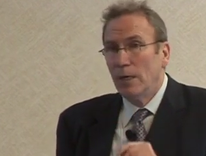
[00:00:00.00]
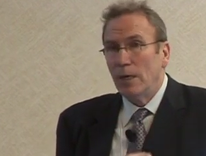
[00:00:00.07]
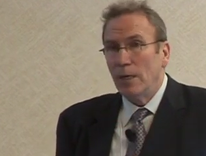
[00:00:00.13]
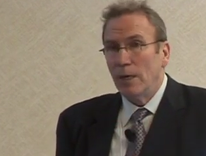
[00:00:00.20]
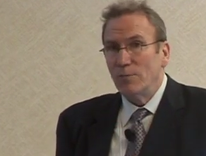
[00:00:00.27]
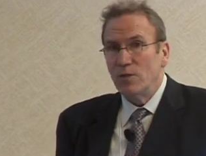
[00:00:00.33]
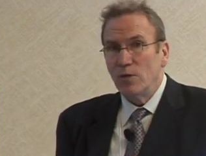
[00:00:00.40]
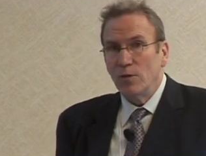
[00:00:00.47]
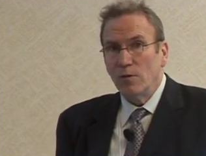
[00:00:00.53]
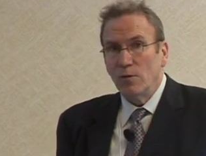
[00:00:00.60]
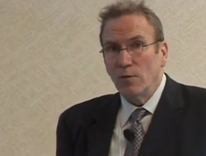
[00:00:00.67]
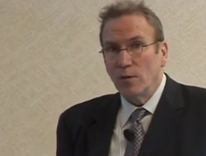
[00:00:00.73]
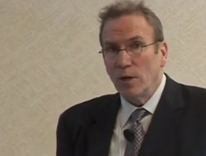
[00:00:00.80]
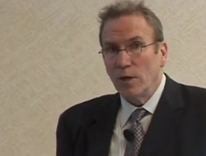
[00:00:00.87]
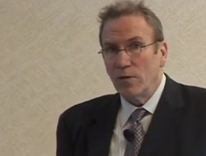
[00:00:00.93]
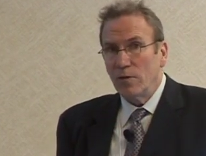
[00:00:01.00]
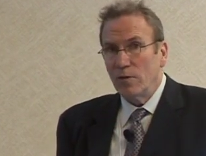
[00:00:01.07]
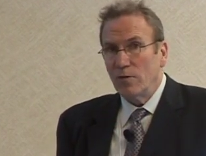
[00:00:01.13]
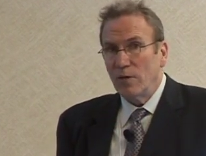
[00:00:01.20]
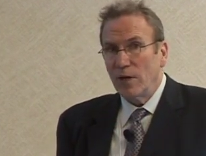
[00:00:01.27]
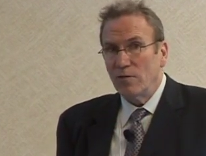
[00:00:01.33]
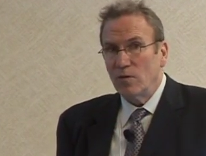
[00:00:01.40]
up to uh,
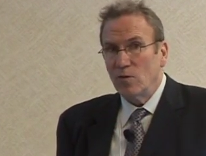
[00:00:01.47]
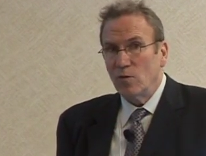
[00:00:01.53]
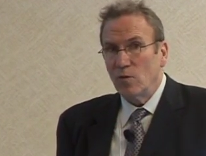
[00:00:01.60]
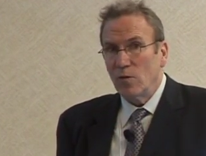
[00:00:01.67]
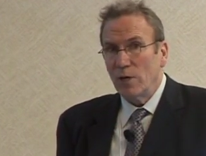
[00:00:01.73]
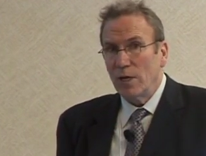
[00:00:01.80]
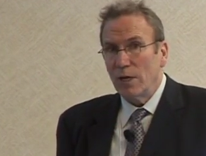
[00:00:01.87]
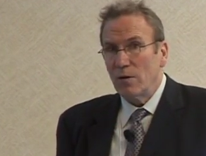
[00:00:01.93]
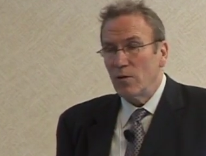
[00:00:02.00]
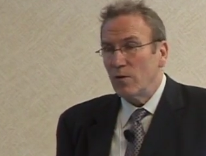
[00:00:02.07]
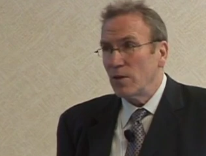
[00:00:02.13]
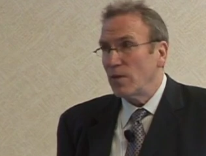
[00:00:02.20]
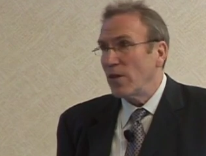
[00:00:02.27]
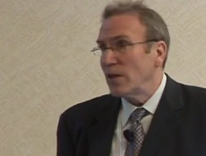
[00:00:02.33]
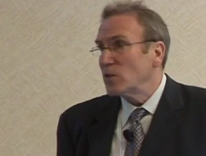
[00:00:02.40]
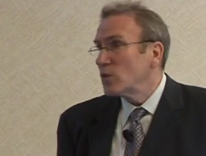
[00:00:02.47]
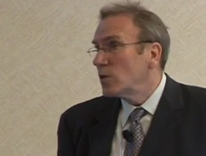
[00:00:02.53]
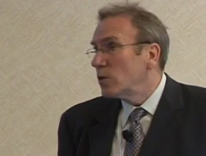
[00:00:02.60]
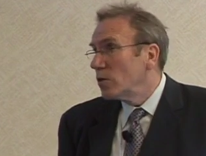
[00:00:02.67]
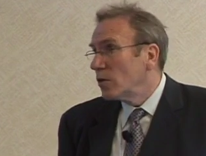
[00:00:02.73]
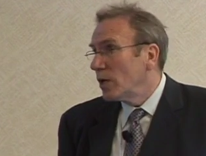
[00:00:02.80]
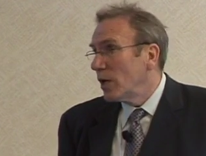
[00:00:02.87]
35 to 40. I don't know that that's
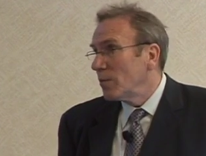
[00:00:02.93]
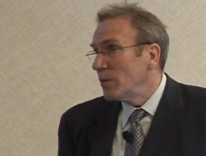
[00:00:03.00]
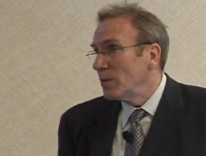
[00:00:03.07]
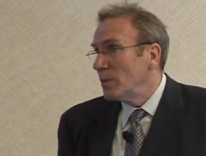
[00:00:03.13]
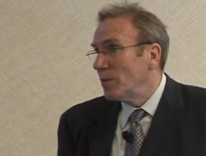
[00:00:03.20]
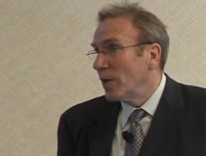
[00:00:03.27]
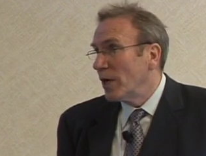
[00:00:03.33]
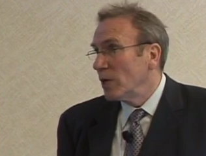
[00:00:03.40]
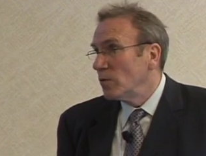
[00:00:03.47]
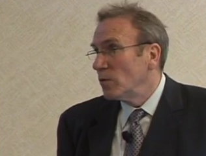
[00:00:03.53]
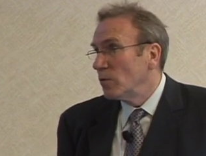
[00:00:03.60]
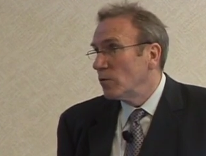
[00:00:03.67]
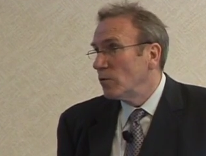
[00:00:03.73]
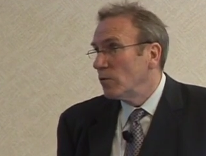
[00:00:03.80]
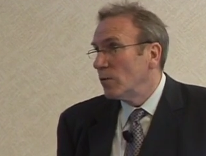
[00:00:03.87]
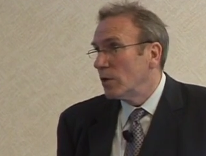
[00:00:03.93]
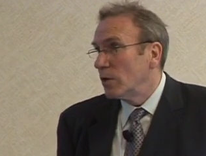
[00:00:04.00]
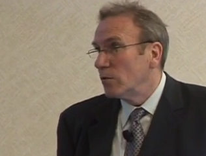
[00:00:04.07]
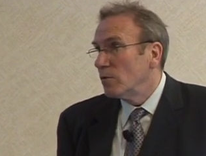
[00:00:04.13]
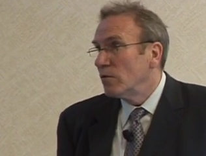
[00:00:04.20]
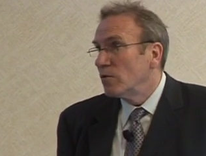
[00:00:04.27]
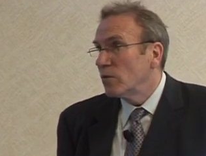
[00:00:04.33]
clear yet. Maybe Bonnie will
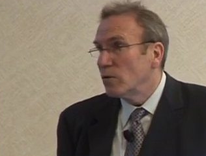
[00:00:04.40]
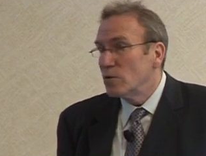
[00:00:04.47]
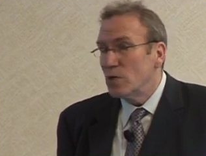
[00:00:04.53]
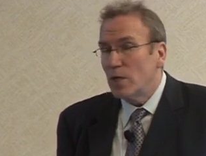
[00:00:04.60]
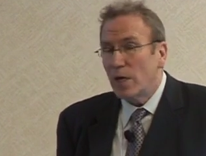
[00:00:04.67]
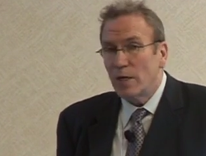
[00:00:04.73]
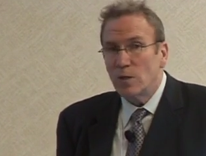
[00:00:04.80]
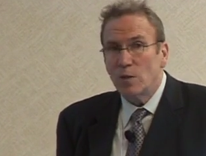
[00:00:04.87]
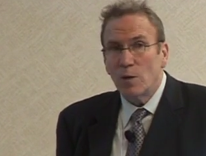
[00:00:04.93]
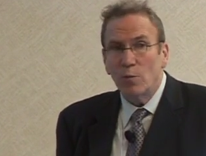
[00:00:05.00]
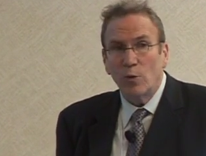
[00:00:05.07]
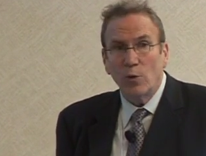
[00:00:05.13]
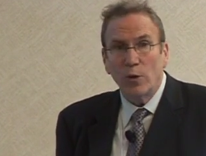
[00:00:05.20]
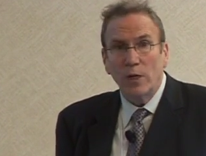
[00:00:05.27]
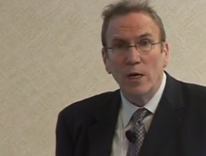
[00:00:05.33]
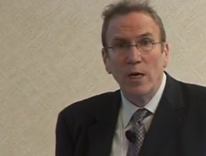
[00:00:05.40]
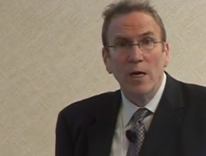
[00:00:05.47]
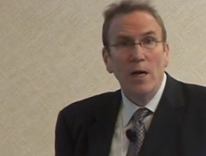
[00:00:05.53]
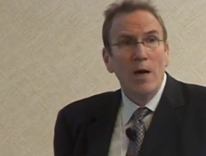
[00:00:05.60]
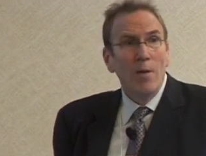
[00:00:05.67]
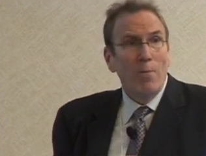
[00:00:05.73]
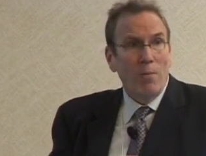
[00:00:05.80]
uh, refer to that at some point.
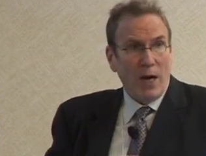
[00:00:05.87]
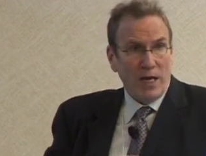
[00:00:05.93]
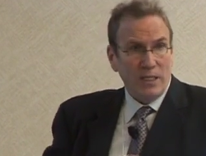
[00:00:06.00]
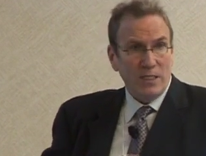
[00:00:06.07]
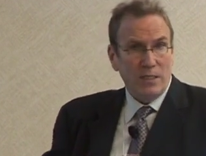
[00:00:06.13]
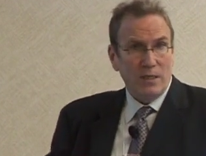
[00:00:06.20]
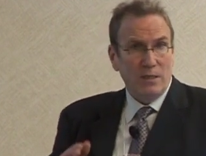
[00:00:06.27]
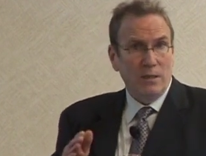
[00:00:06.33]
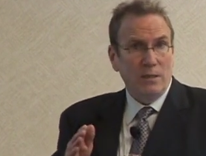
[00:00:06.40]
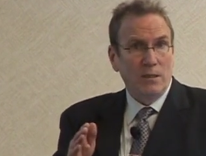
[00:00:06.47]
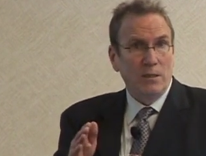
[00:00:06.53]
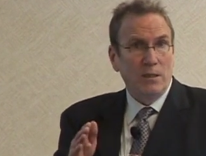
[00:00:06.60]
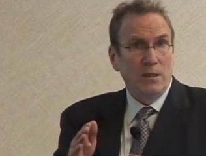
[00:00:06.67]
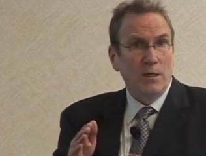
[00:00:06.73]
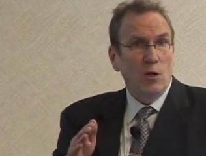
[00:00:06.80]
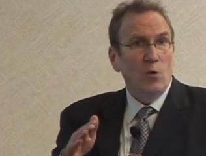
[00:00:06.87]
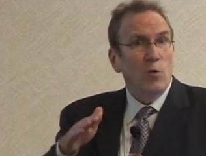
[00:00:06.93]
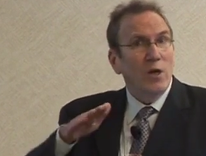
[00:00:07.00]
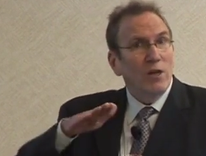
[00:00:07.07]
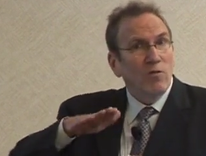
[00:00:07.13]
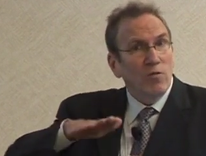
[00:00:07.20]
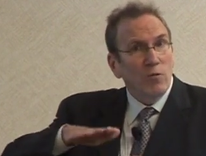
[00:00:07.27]
But
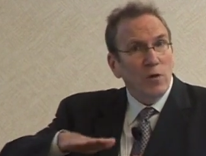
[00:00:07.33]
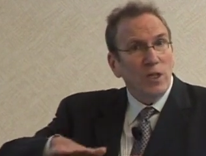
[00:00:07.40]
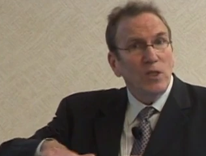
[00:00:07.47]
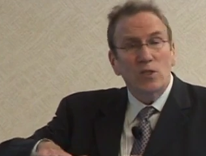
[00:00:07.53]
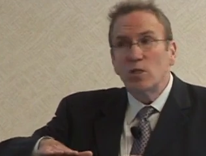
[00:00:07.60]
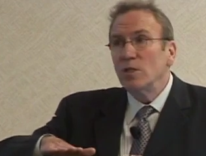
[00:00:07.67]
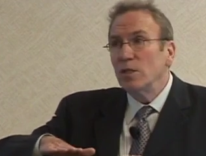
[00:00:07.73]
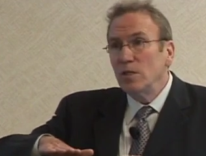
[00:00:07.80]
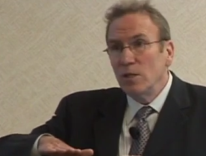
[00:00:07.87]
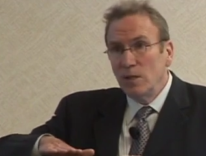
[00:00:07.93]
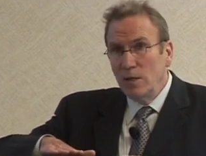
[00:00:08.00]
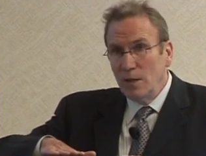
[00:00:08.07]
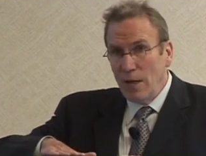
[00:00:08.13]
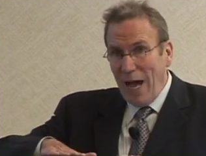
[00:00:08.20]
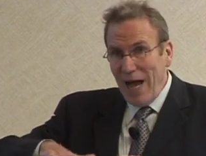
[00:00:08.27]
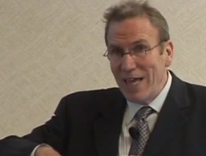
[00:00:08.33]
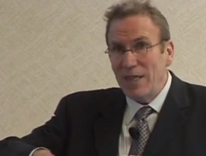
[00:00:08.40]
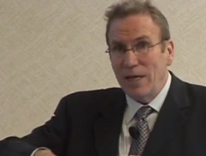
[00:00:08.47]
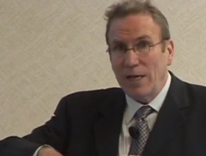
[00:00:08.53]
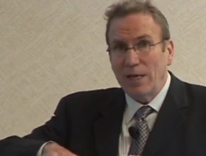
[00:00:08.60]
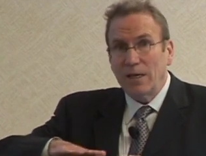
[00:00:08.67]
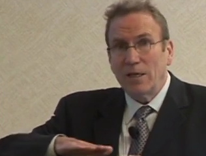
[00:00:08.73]
we have reached, I
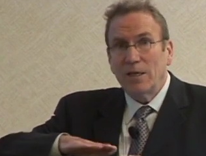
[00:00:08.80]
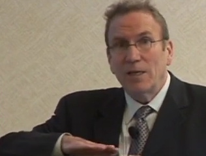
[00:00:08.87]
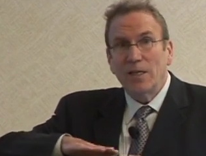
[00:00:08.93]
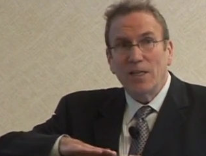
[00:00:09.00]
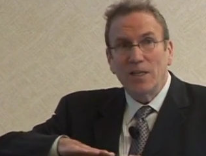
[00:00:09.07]
think,